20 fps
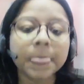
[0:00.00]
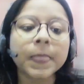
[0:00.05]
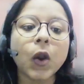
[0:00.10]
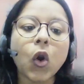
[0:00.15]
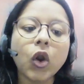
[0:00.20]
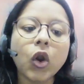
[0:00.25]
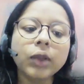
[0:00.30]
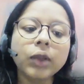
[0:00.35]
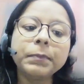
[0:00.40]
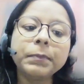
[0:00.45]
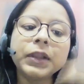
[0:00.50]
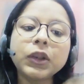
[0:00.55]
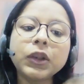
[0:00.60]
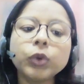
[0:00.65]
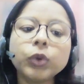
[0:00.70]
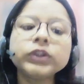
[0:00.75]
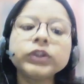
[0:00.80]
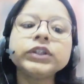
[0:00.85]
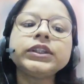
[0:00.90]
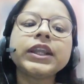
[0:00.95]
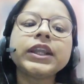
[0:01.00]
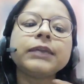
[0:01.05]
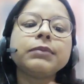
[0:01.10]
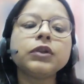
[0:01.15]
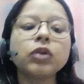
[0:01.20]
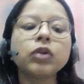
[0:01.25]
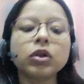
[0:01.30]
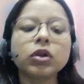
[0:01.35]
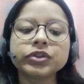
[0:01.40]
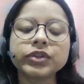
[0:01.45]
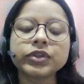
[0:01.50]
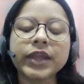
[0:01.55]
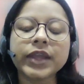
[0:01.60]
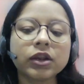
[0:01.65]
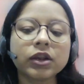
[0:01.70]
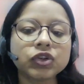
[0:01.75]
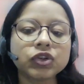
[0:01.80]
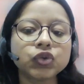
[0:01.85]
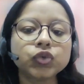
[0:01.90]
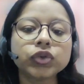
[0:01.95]
Or below the table also, there
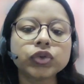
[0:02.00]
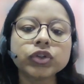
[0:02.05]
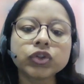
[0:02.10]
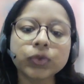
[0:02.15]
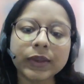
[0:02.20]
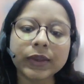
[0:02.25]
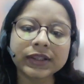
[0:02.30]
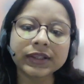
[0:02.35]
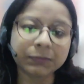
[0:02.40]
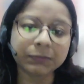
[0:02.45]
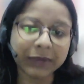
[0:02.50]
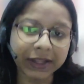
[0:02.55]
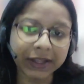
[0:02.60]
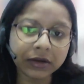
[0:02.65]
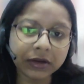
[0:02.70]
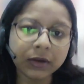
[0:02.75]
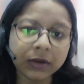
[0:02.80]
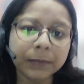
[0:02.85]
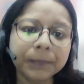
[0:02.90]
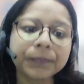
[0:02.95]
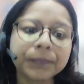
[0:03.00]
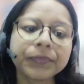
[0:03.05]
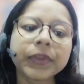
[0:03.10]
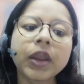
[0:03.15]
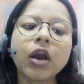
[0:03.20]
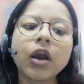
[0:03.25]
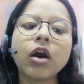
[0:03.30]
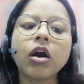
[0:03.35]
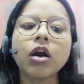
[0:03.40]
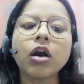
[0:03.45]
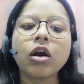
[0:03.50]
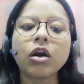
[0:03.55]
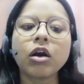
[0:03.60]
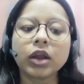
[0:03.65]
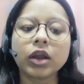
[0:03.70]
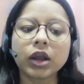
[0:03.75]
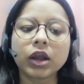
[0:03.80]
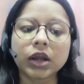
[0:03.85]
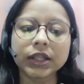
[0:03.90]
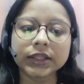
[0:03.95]
are students who explain uh,
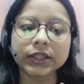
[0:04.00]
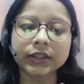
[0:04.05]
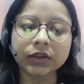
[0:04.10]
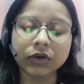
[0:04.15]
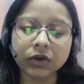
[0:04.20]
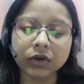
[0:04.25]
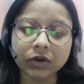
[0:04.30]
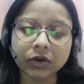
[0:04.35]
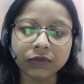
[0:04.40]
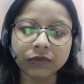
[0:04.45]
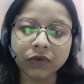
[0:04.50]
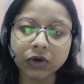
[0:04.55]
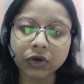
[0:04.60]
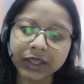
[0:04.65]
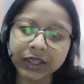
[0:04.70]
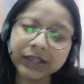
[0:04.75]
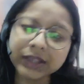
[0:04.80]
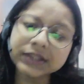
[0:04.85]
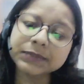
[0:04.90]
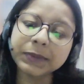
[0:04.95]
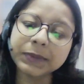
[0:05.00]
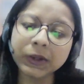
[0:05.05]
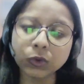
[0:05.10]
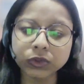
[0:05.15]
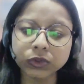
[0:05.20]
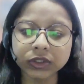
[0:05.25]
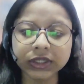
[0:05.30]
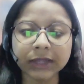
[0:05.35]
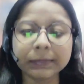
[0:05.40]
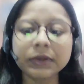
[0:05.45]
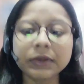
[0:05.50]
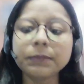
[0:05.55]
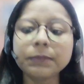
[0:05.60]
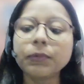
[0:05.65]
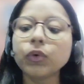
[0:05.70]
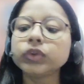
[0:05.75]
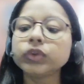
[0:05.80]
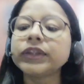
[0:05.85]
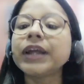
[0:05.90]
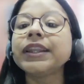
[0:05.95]
the workings below the table.
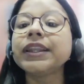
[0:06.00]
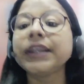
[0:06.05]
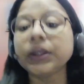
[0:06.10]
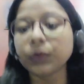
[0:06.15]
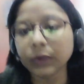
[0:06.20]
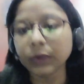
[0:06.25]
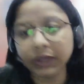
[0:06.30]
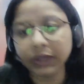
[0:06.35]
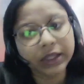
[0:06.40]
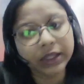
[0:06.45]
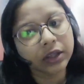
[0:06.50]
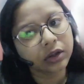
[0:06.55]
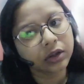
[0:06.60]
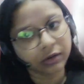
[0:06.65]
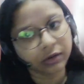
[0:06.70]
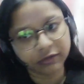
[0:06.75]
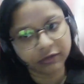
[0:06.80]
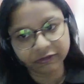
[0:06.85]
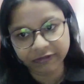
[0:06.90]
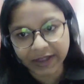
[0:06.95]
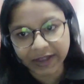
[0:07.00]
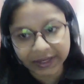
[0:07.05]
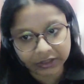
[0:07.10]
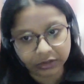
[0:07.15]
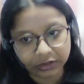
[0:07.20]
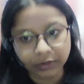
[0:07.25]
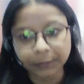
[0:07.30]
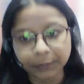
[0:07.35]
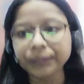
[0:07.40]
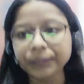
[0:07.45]
Both are equally fine.